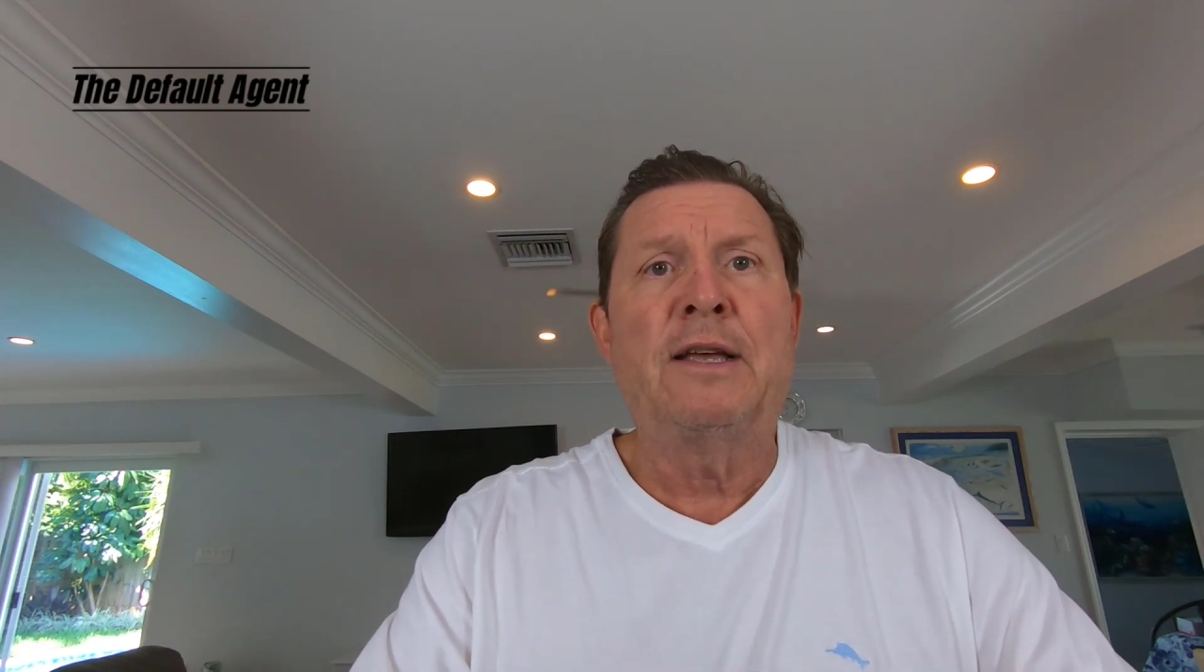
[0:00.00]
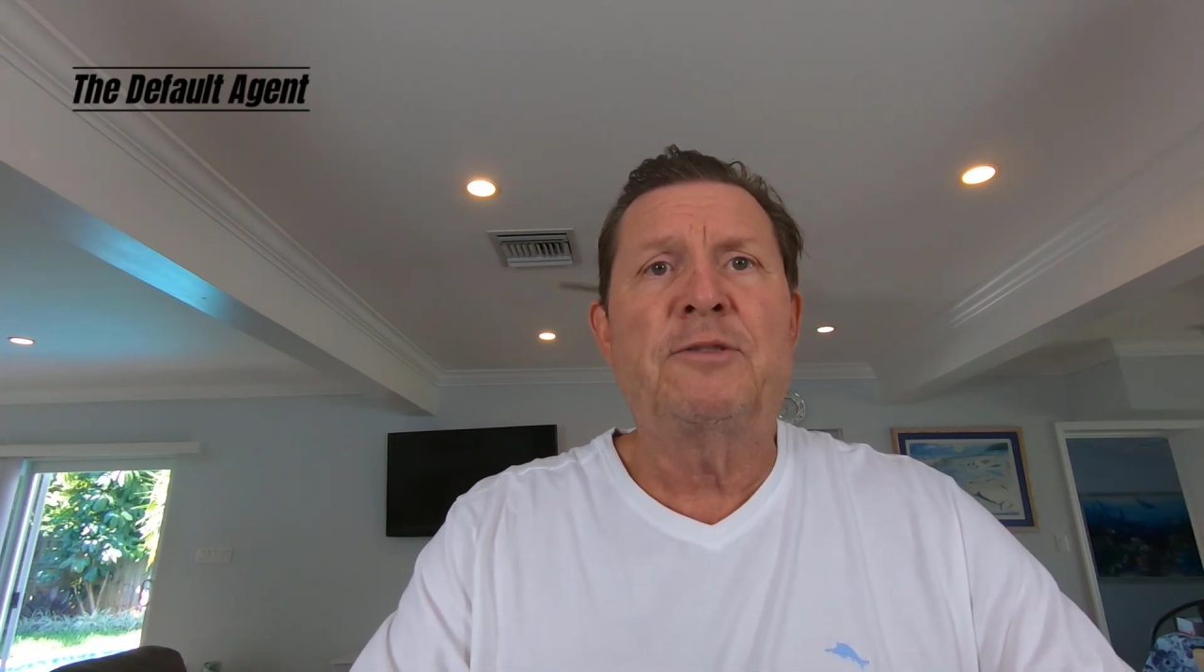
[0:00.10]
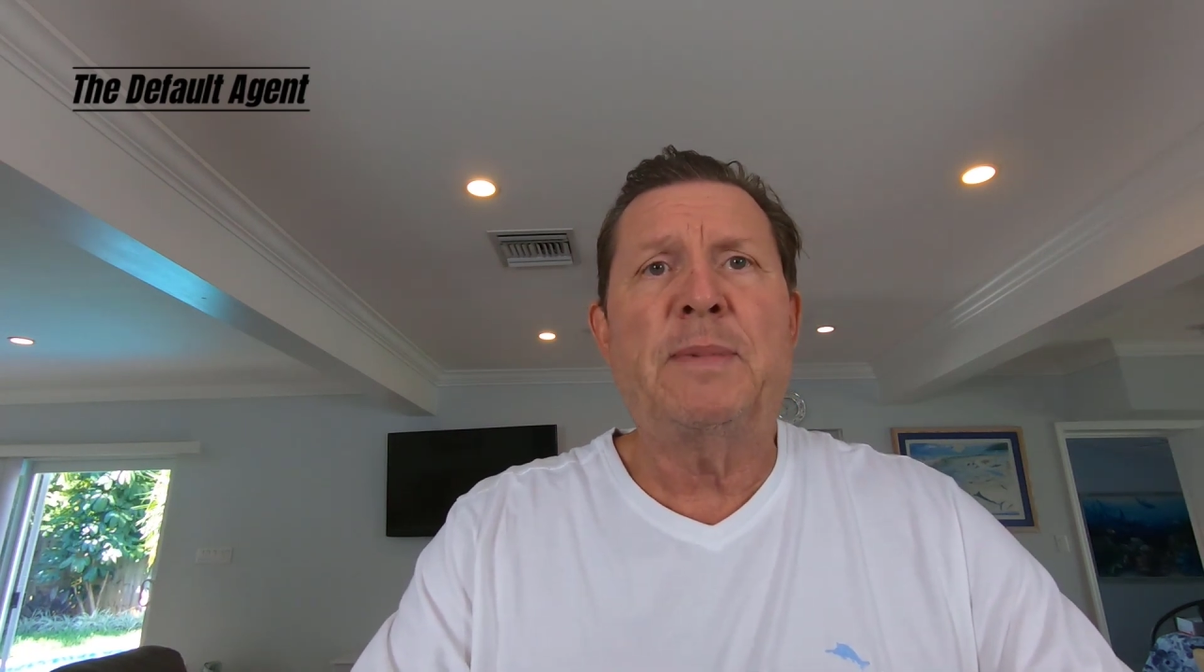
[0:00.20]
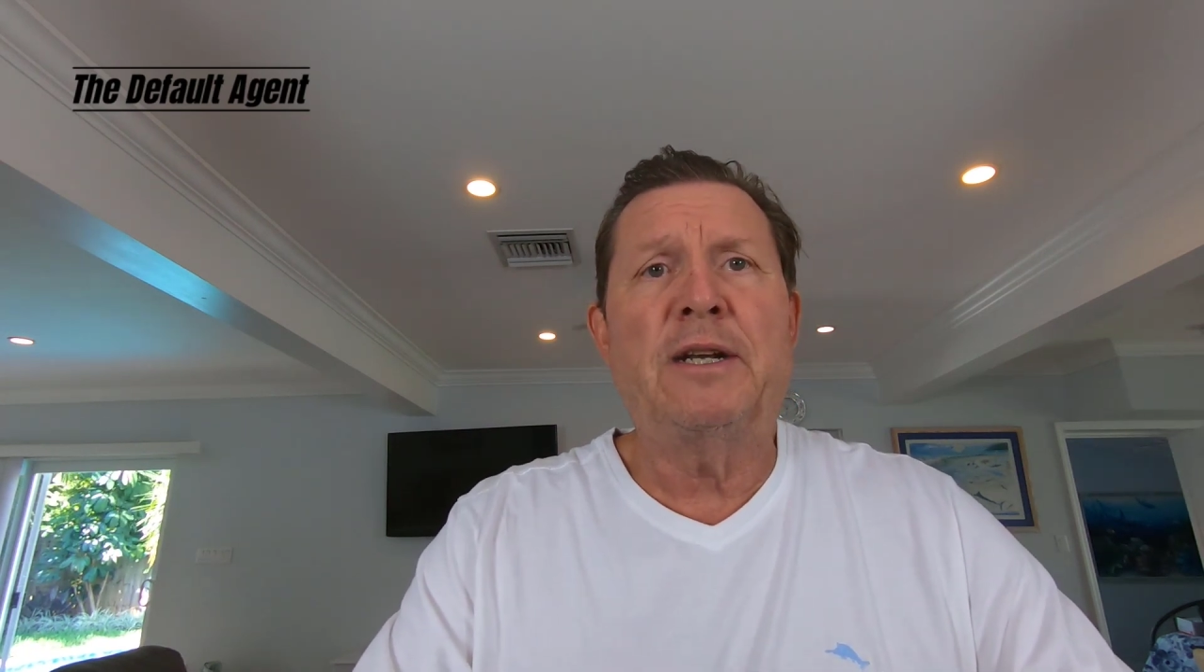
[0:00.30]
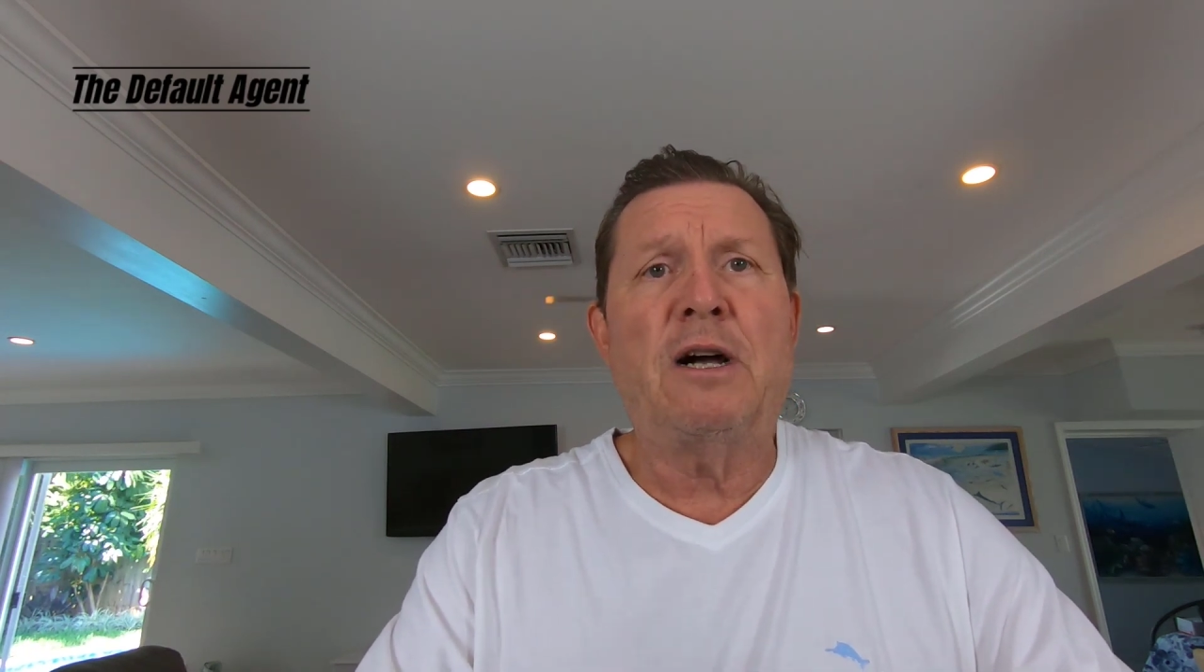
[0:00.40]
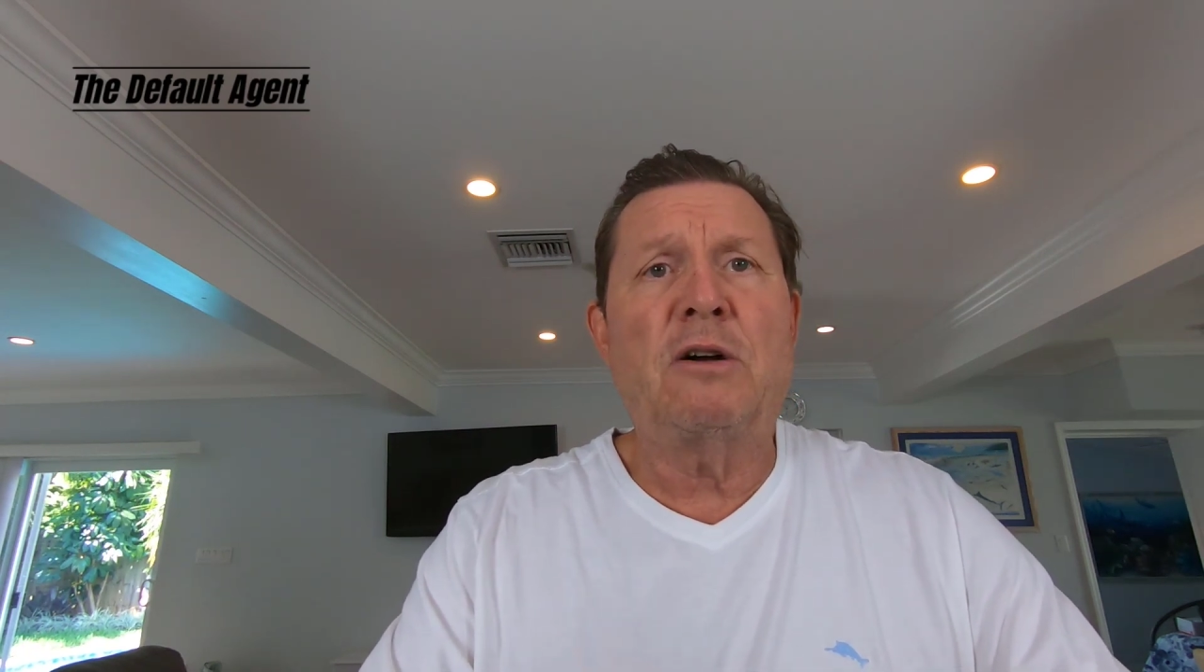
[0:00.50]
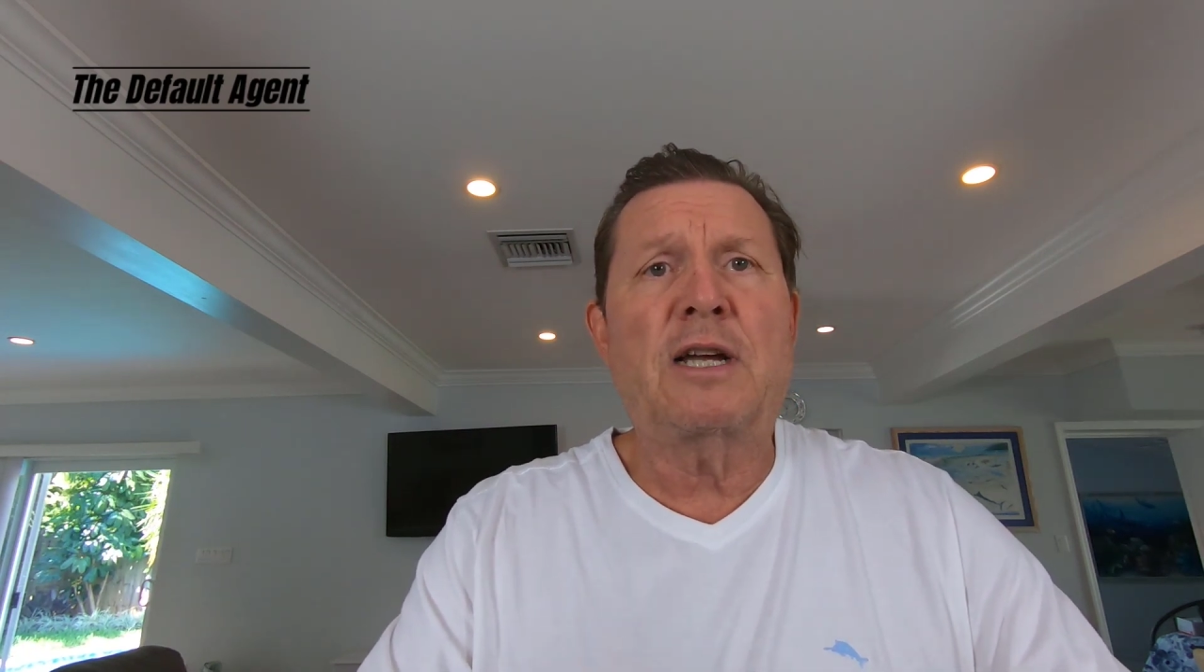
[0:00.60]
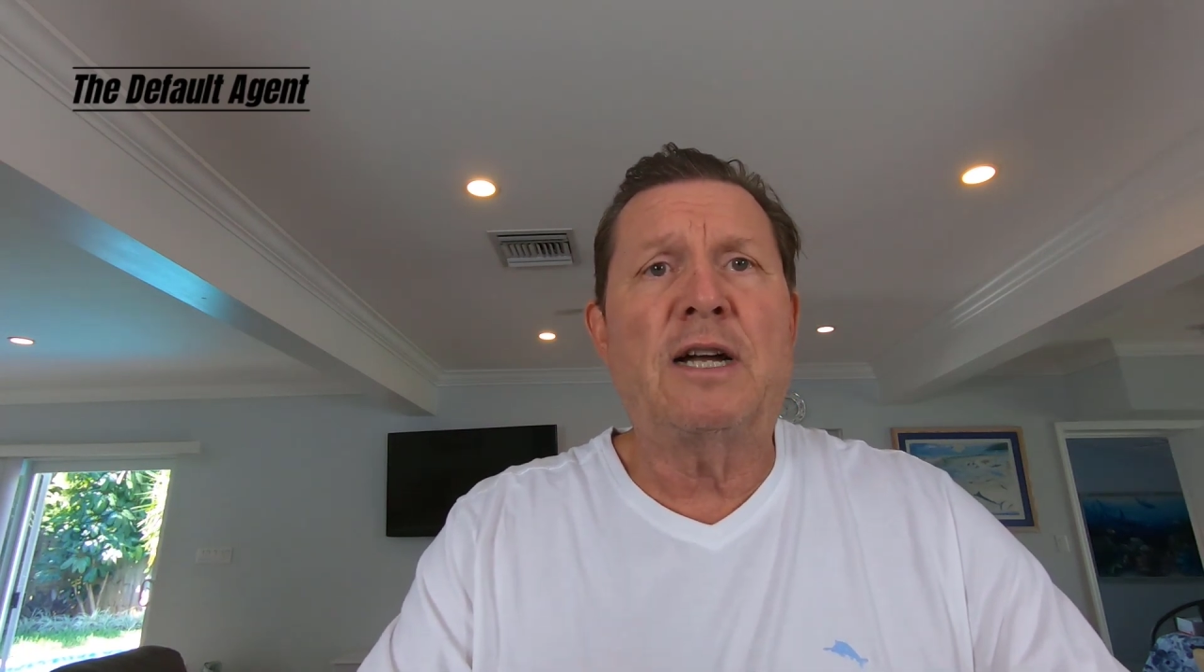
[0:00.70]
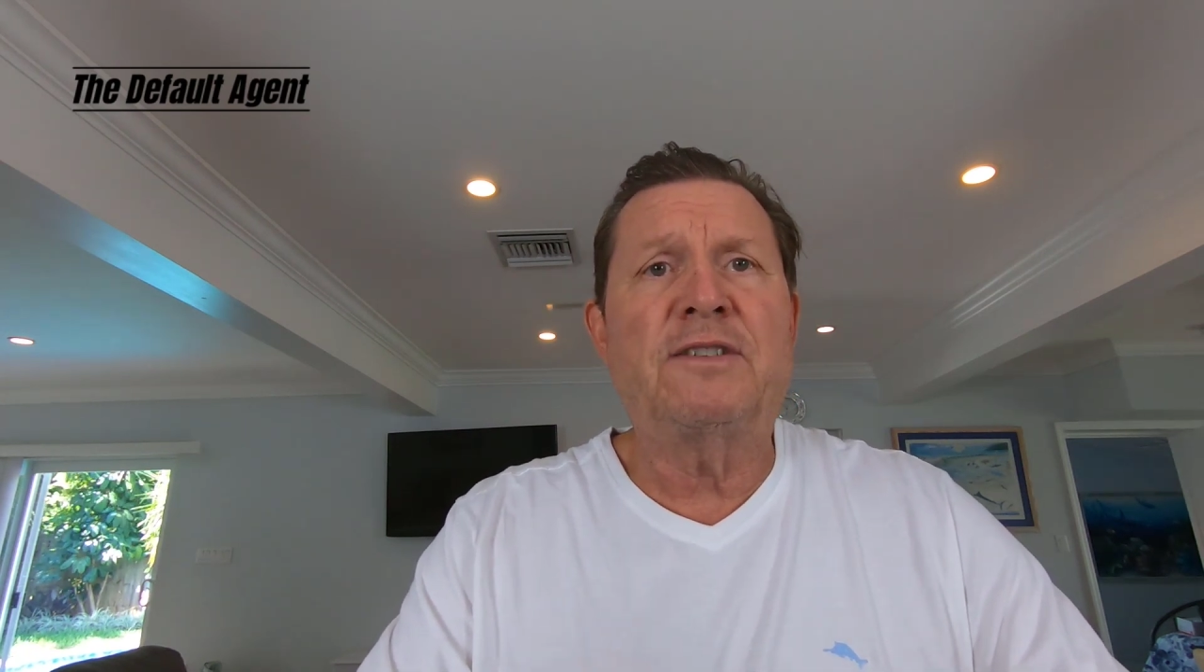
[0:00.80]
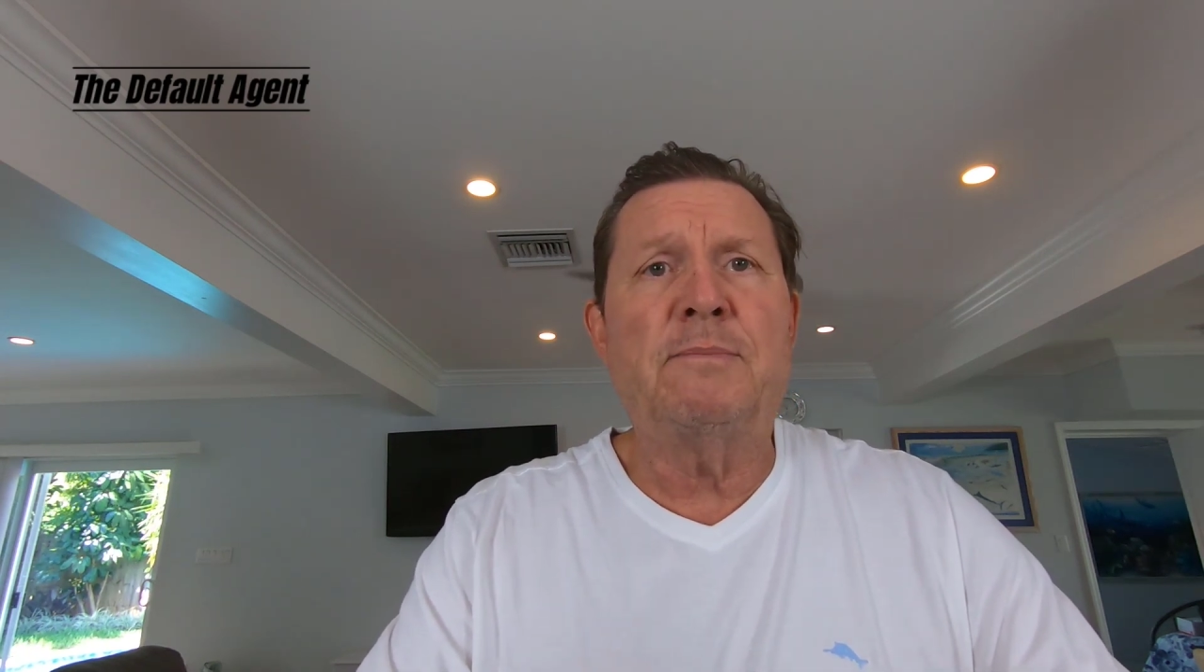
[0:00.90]
spend all
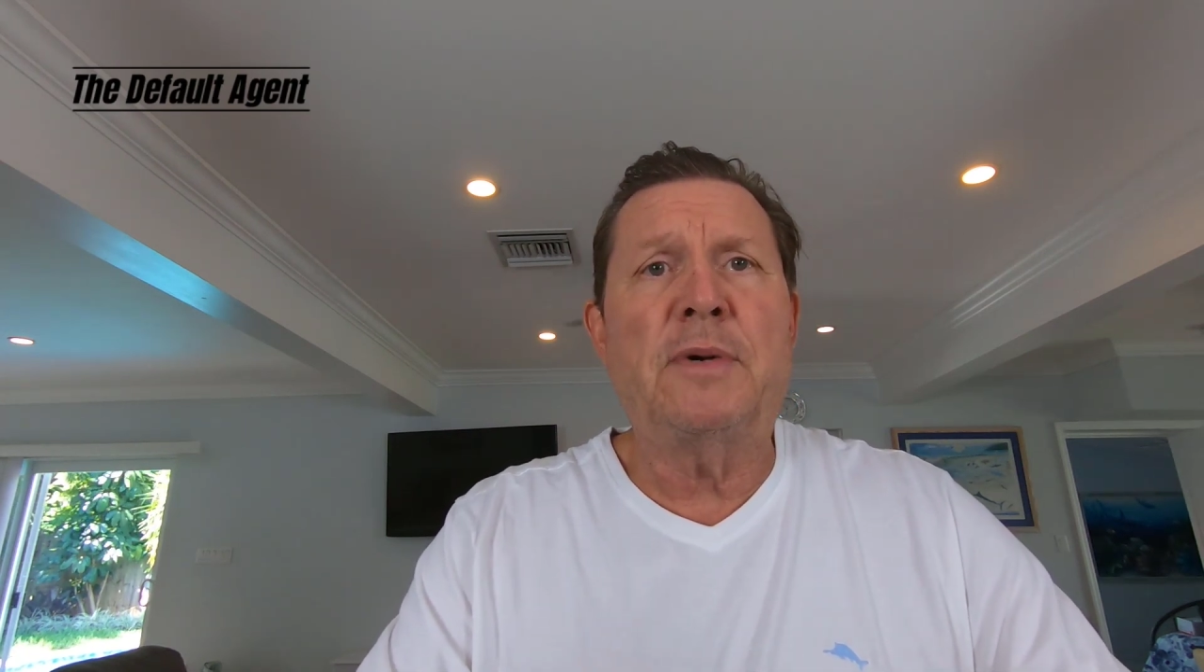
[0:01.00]
kinds of